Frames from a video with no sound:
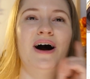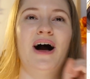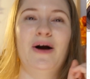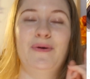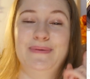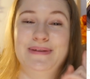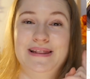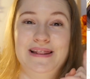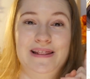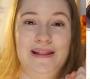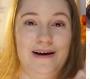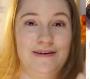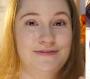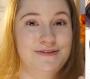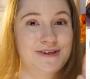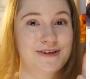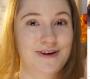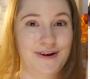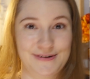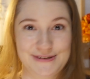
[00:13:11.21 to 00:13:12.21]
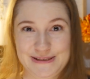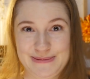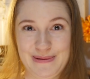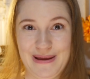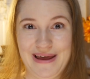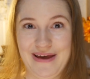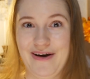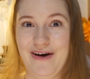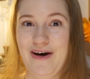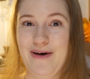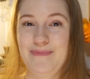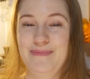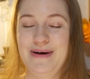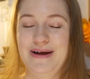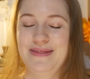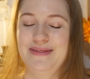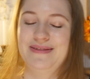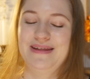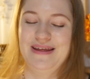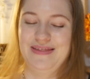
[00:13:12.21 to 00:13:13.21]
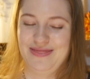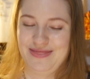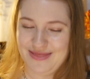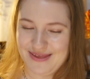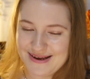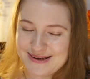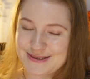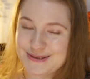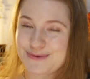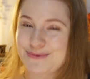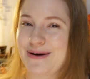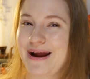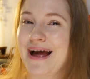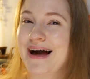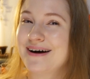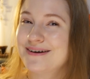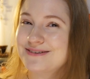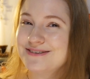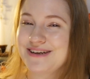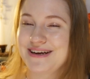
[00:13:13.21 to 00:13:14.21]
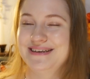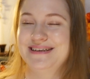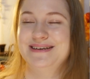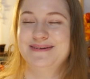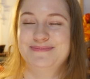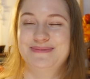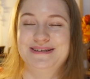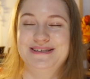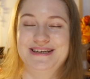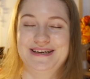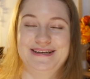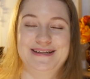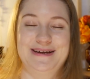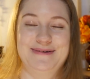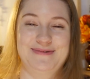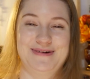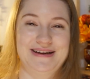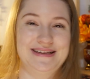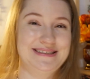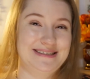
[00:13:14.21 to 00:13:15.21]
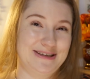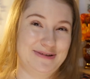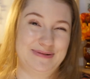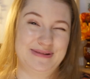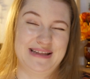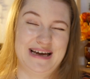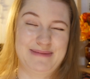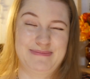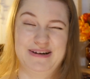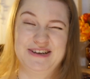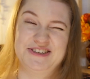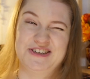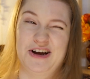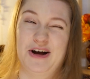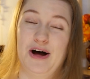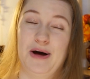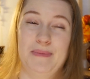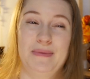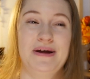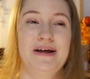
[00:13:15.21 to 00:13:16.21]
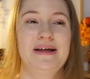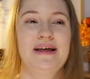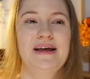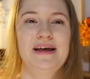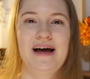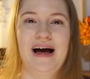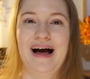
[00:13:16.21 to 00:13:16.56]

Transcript: I would love to cosplay her, but in this round I didn't particularly want to deal with that much armour.